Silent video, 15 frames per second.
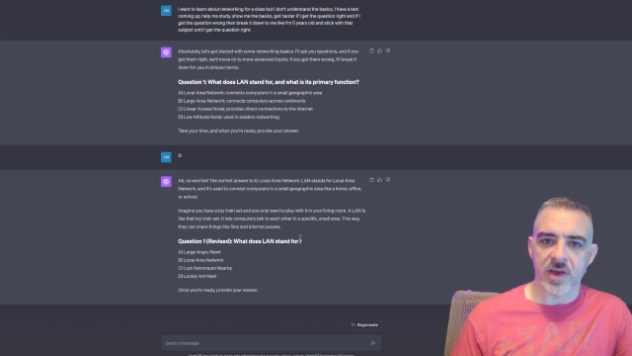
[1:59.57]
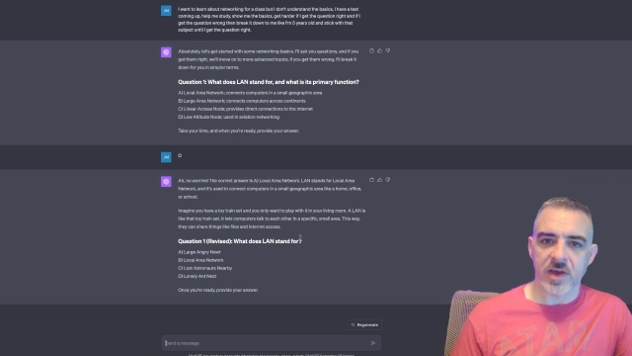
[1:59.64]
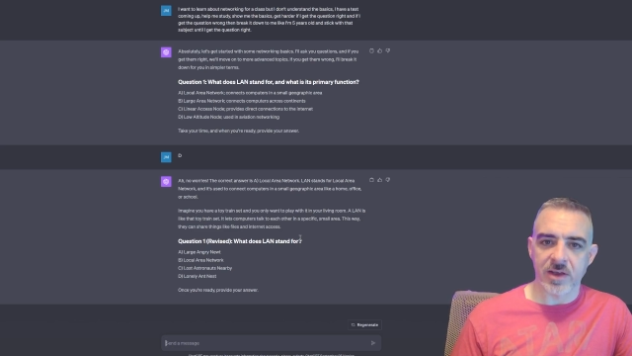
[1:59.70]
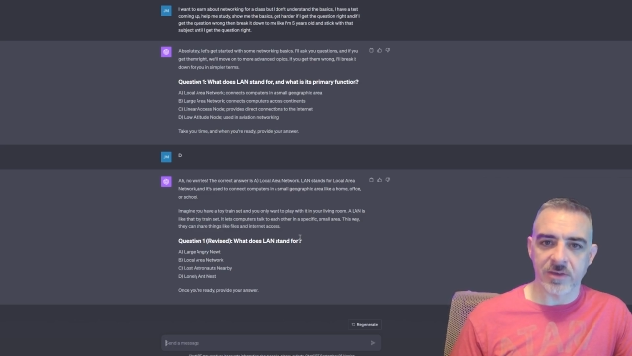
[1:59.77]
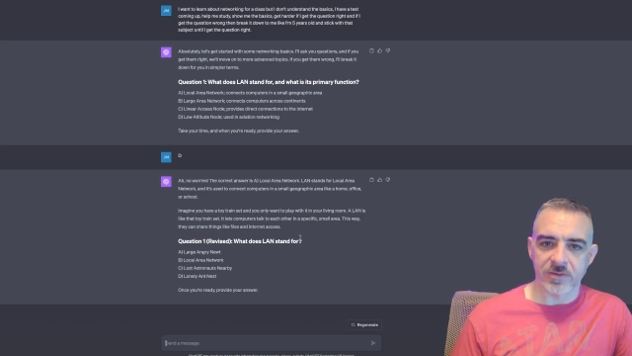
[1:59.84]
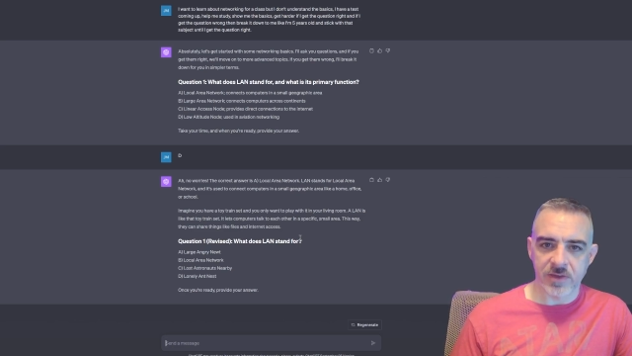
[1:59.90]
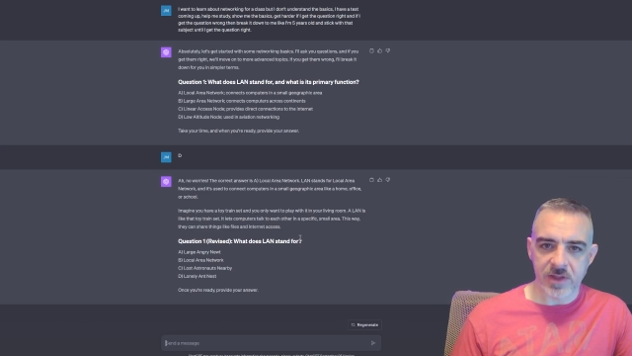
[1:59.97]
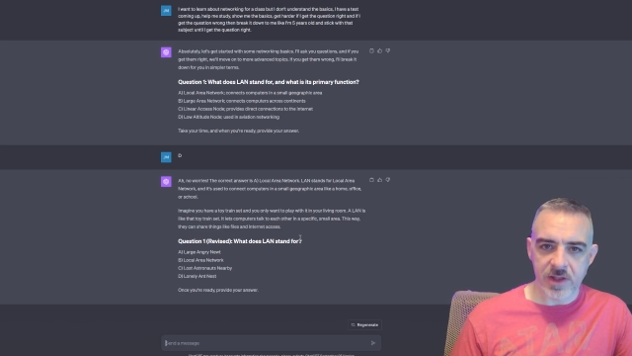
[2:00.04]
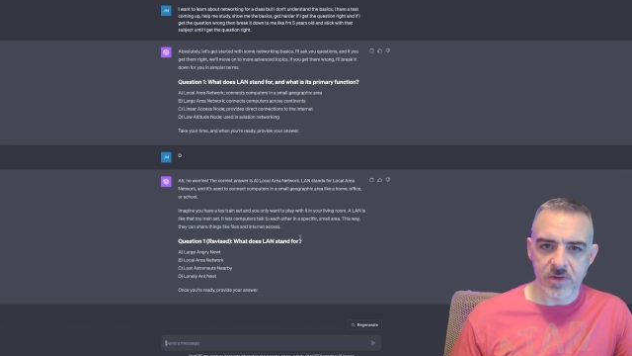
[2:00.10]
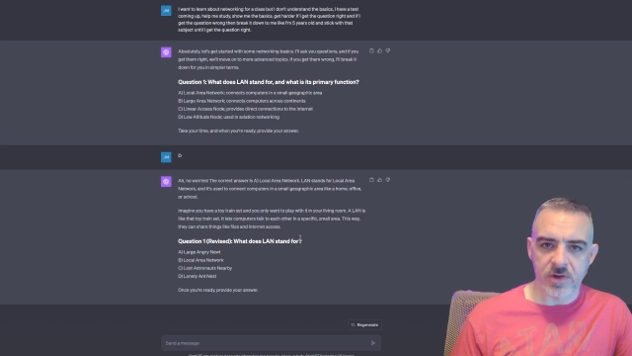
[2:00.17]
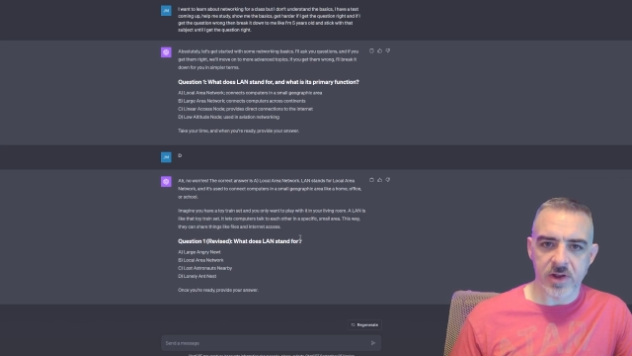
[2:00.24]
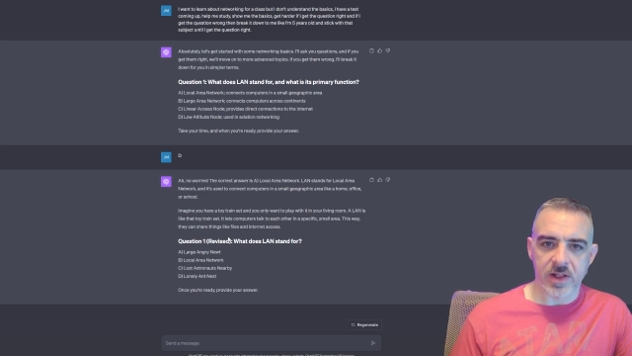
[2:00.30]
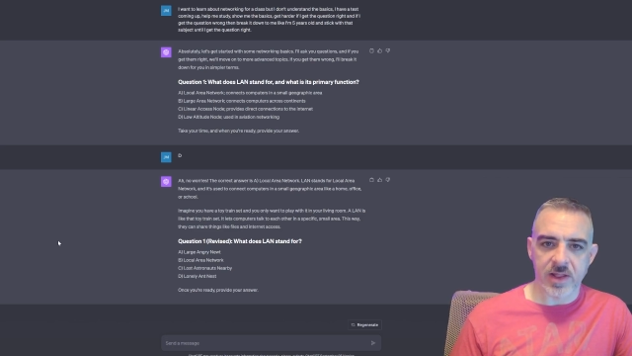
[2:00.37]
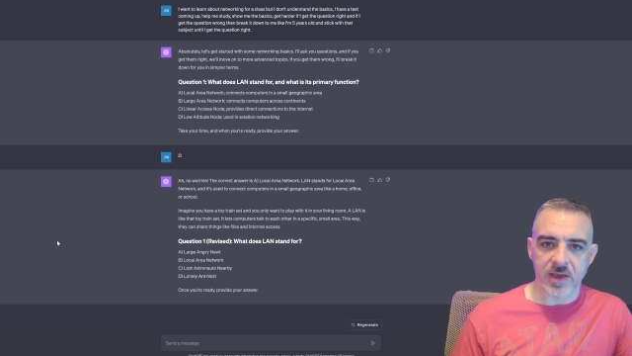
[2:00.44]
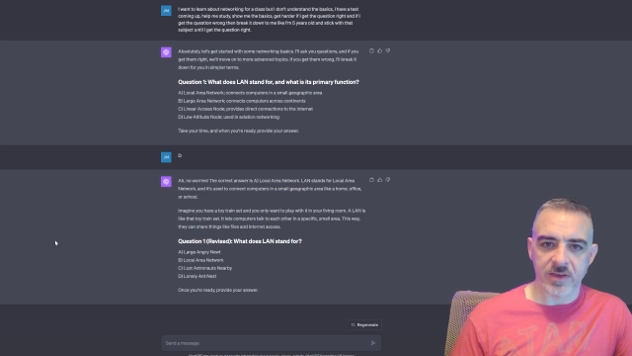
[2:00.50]
files and
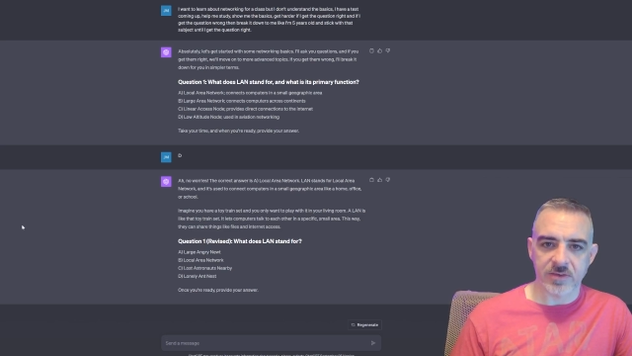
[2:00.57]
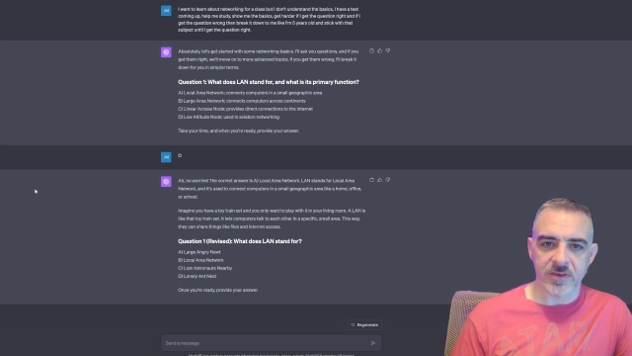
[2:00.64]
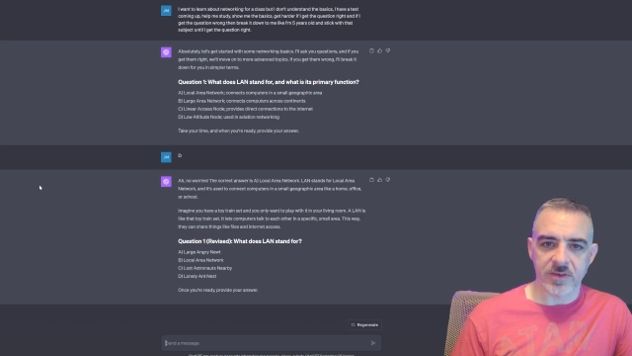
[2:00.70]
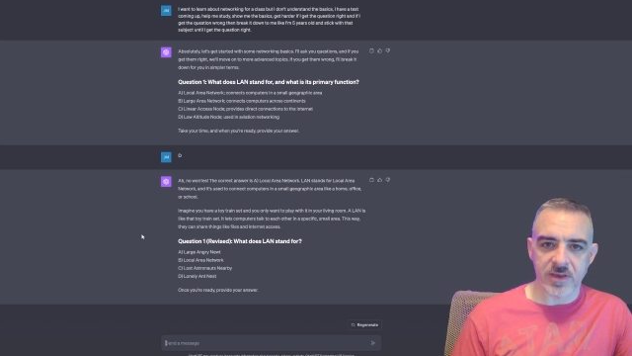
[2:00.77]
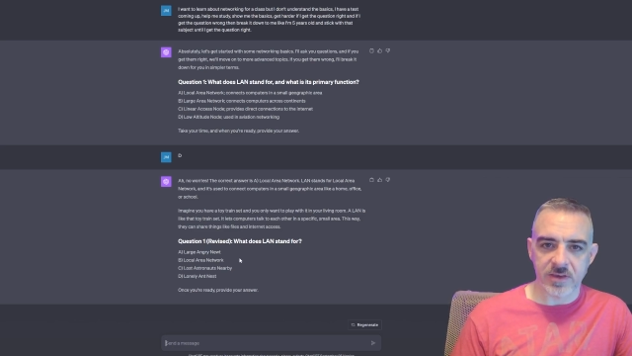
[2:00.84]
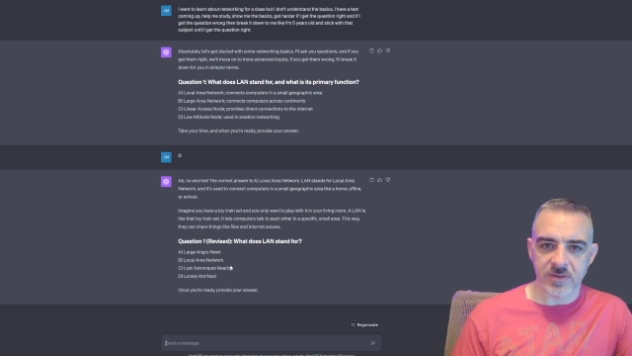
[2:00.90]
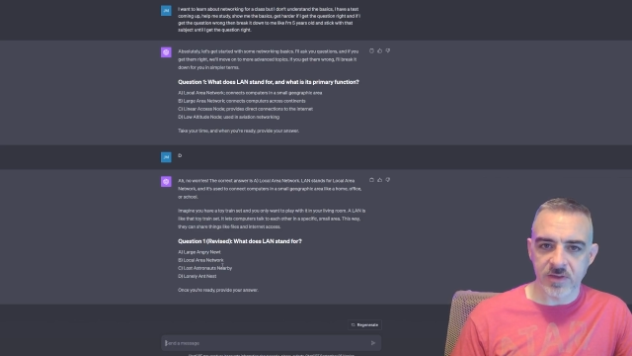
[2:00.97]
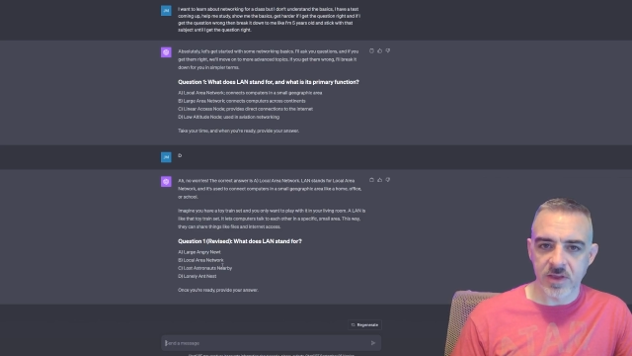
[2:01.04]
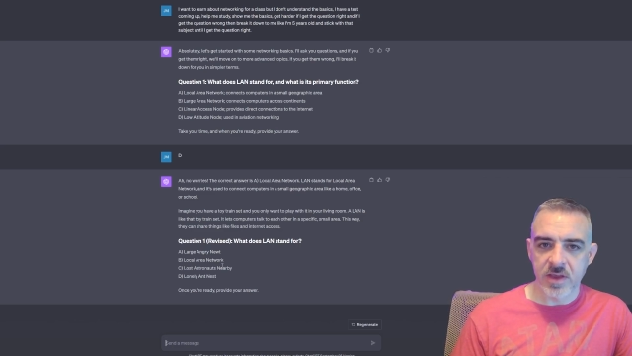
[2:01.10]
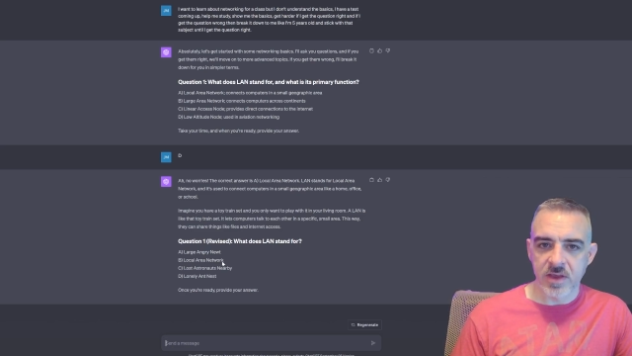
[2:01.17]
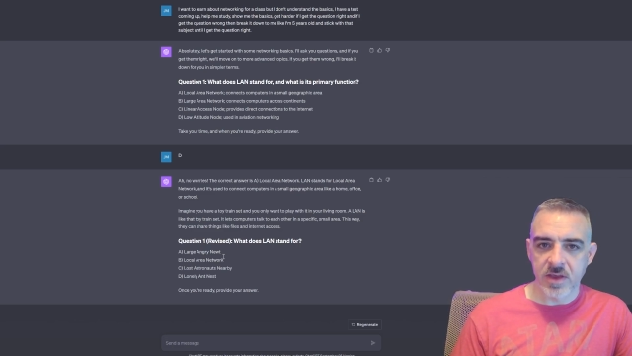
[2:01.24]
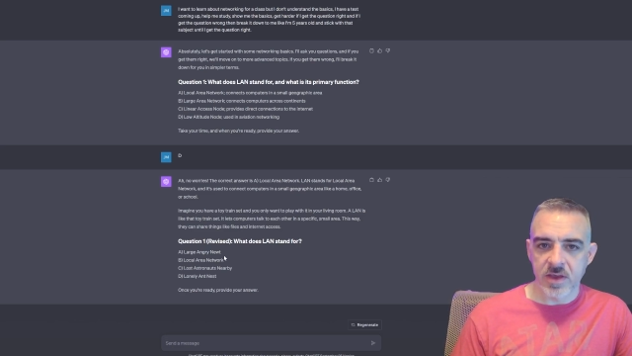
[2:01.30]
internet access.